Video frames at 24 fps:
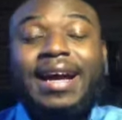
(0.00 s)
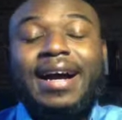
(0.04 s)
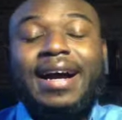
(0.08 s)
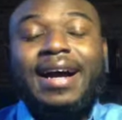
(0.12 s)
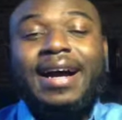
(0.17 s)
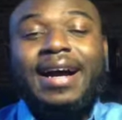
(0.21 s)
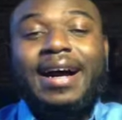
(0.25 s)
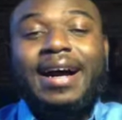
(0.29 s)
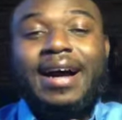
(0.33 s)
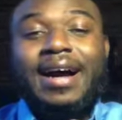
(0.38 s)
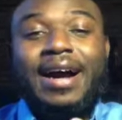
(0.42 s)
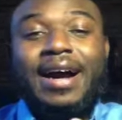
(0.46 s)

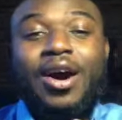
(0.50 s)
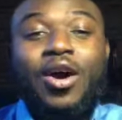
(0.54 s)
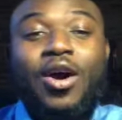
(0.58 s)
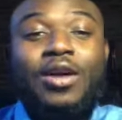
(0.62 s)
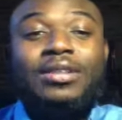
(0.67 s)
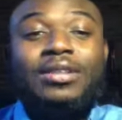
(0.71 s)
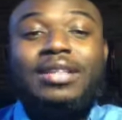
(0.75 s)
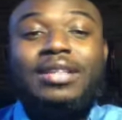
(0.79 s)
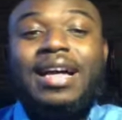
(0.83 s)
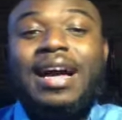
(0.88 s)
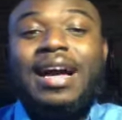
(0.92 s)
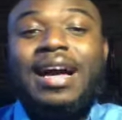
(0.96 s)
uh,
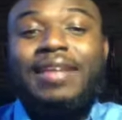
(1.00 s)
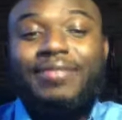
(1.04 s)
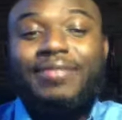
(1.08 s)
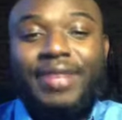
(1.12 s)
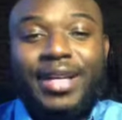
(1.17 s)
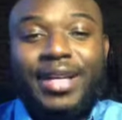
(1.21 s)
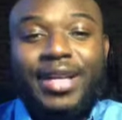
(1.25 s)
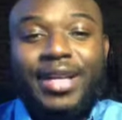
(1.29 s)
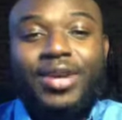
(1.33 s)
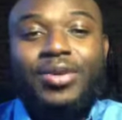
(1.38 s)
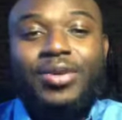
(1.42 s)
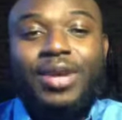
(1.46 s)
online
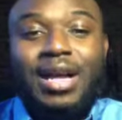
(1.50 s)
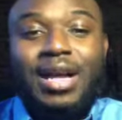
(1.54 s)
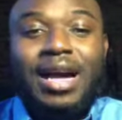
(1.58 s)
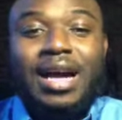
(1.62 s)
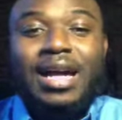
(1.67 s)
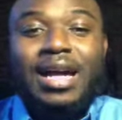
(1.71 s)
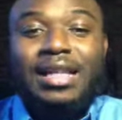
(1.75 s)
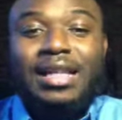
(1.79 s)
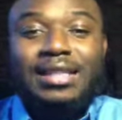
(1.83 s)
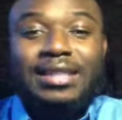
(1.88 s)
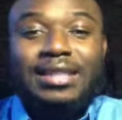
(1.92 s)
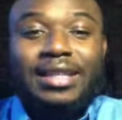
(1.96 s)
video
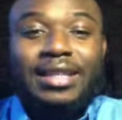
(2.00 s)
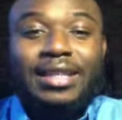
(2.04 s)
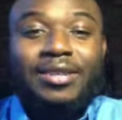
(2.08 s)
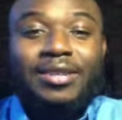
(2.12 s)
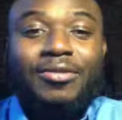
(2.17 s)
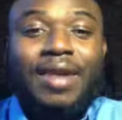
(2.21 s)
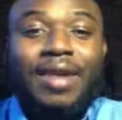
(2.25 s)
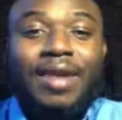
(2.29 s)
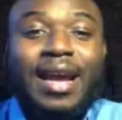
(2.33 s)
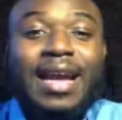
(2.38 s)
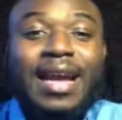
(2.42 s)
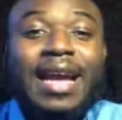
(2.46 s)
content,
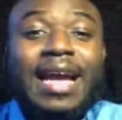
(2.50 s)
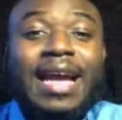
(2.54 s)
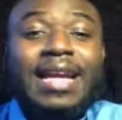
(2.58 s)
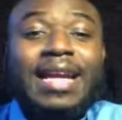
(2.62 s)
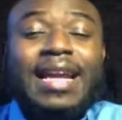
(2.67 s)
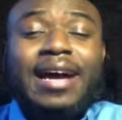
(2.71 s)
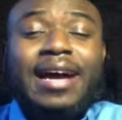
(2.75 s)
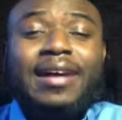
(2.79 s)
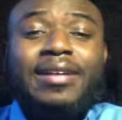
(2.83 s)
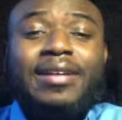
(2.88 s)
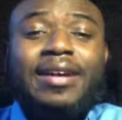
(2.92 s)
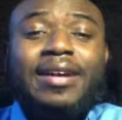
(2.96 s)
right?
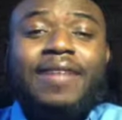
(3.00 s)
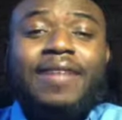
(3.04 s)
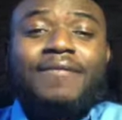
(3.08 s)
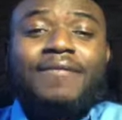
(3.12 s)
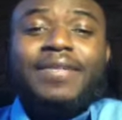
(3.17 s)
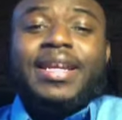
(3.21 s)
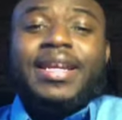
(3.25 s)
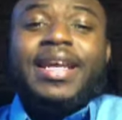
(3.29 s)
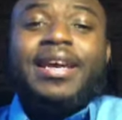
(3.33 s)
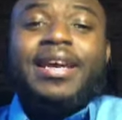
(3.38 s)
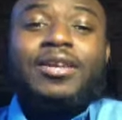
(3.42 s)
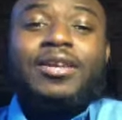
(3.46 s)
Now, now
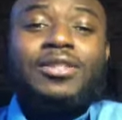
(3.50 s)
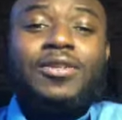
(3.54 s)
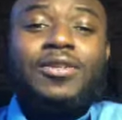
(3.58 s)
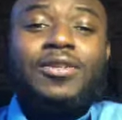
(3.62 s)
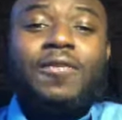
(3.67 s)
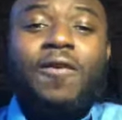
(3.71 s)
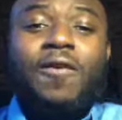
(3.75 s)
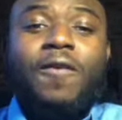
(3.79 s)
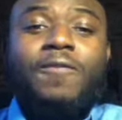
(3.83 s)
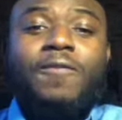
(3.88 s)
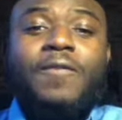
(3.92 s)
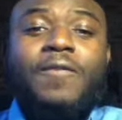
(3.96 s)
videos are,
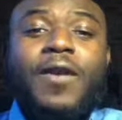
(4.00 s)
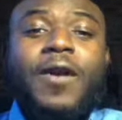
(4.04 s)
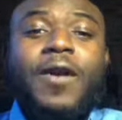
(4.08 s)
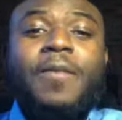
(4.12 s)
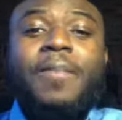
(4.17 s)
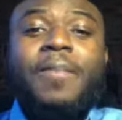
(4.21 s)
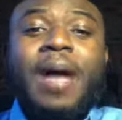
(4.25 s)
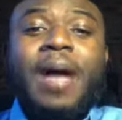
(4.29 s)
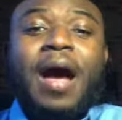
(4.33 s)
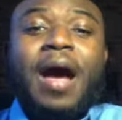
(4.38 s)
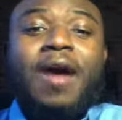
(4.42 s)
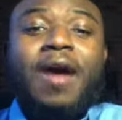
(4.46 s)
are very
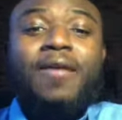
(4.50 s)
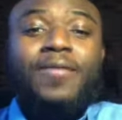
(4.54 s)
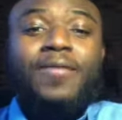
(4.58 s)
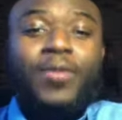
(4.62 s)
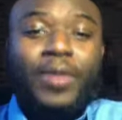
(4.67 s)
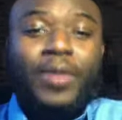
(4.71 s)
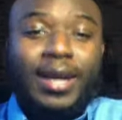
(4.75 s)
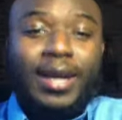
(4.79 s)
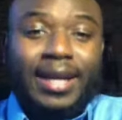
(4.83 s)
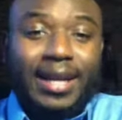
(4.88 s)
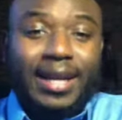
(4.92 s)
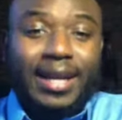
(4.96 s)

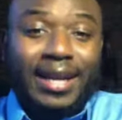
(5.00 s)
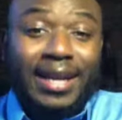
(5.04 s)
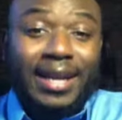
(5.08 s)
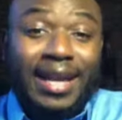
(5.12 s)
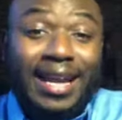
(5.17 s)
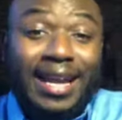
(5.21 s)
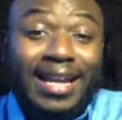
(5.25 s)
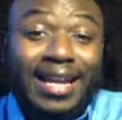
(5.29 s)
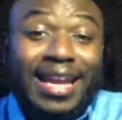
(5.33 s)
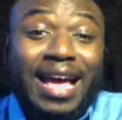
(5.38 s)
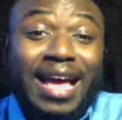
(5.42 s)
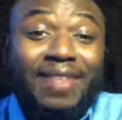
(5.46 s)
powerful can,
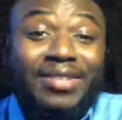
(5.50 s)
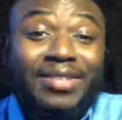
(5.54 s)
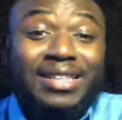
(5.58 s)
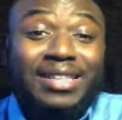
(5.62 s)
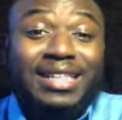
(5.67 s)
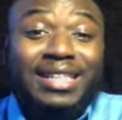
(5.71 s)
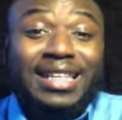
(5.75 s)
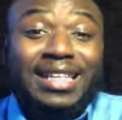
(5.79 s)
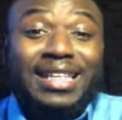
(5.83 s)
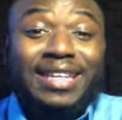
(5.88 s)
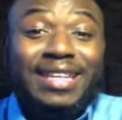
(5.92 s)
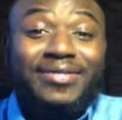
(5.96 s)
and can have a
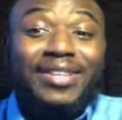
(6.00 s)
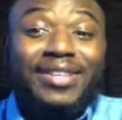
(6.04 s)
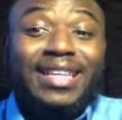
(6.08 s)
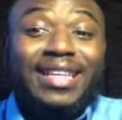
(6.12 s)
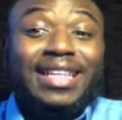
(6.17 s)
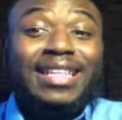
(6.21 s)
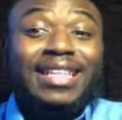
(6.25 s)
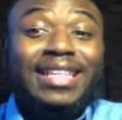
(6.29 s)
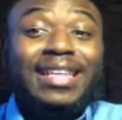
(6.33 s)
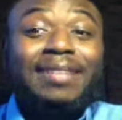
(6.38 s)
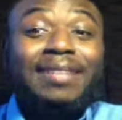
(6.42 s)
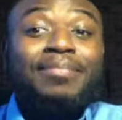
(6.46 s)

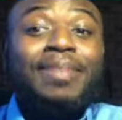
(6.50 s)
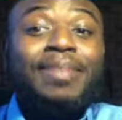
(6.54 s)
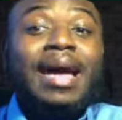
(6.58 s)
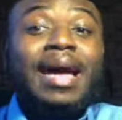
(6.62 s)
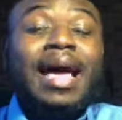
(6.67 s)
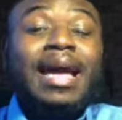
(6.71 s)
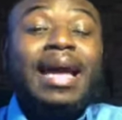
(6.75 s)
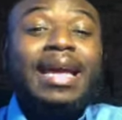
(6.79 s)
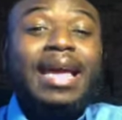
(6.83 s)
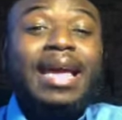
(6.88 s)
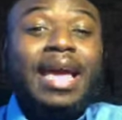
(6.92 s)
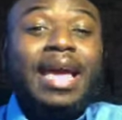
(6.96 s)
significant
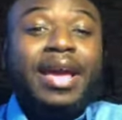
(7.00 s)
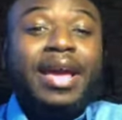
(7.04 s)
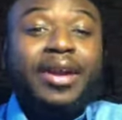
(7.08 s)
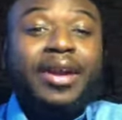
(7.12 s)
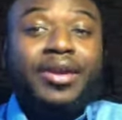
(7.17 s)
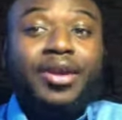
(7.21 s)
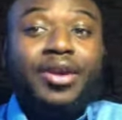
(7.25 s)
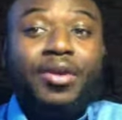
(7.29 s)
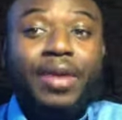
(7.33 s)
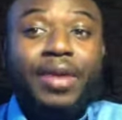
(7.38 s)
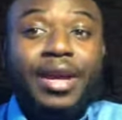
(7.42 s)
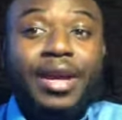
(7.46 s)
impact, you
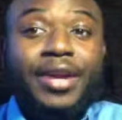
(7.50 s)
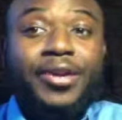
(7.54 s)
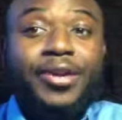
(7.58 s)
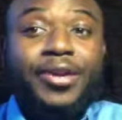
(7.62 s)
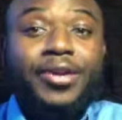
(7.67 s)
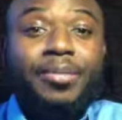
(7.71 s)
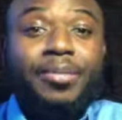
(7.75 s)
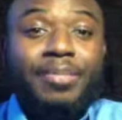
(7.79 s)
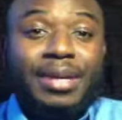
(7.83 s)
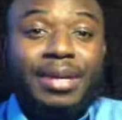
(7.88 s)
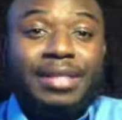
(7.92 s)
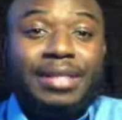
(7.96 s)
know, in your
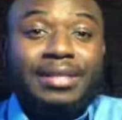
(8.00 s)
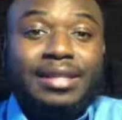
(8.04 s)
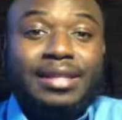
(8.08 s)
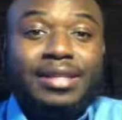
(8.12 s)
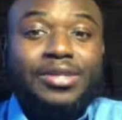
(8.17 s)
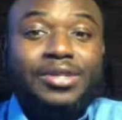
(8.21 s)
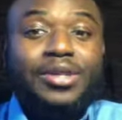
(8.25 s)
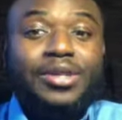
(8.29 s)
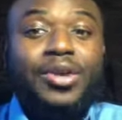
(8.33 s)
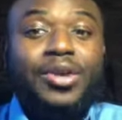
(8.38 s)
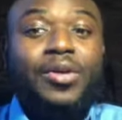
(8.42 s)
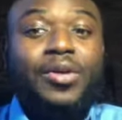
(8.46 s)

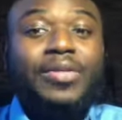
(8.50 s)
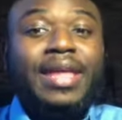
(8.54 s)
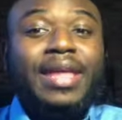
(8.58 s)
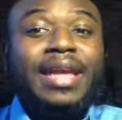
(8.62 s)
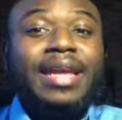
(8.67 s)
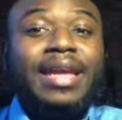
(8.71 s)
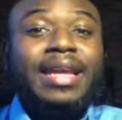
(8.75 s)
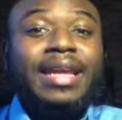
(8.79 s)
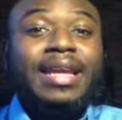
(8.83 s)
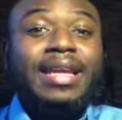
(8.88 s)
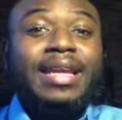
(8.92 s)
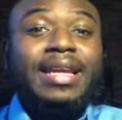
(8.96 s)
business. You know, they
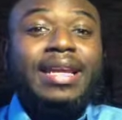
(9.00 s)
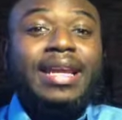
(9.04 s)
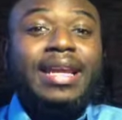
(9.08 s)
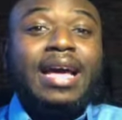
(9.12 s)
can